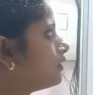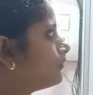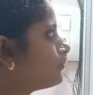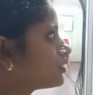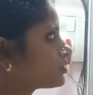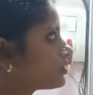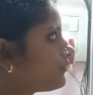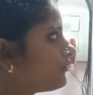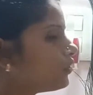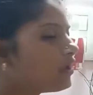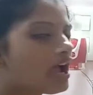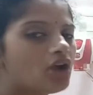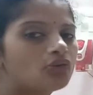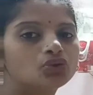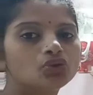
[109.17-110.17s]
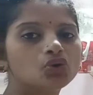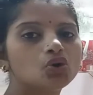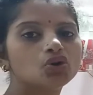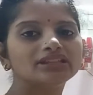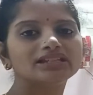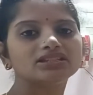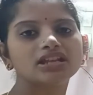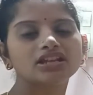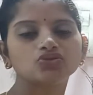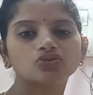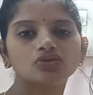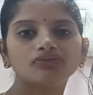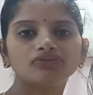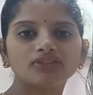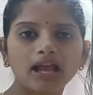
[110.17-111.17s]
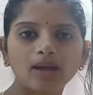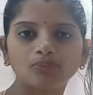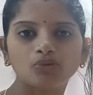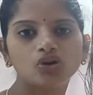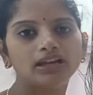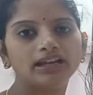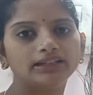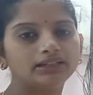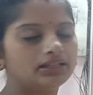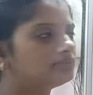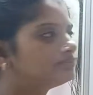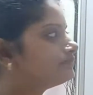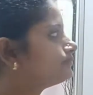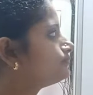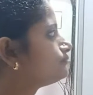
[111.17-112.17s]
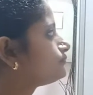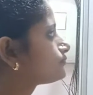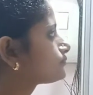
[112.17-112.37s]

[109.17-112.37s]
First of all, you have to know the structure of caprolactum.